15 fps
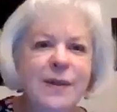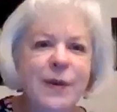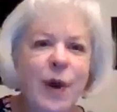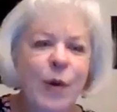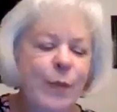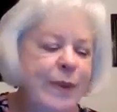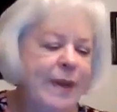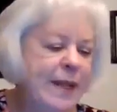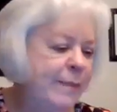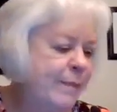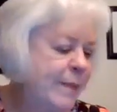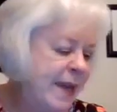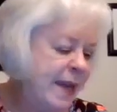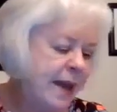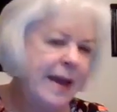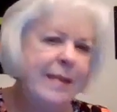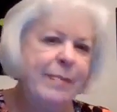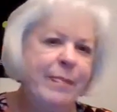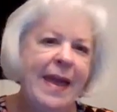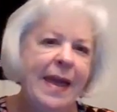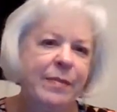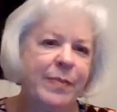to open up my
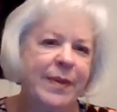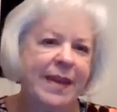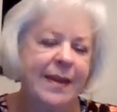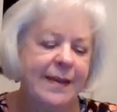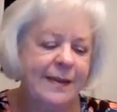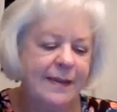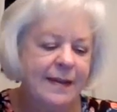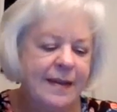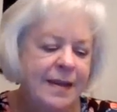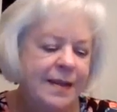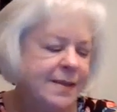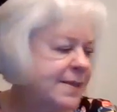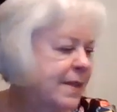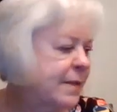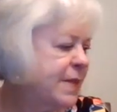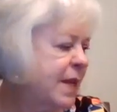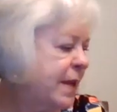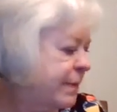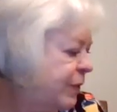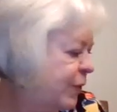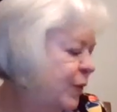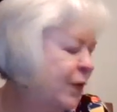iPad because
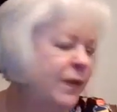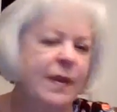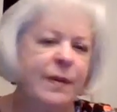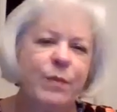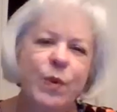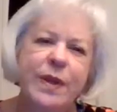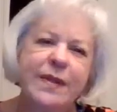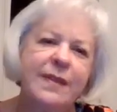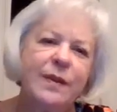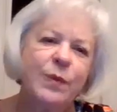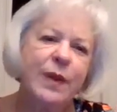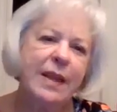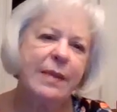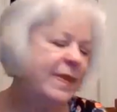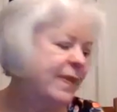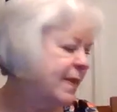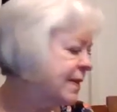sometimes for some reason when I'm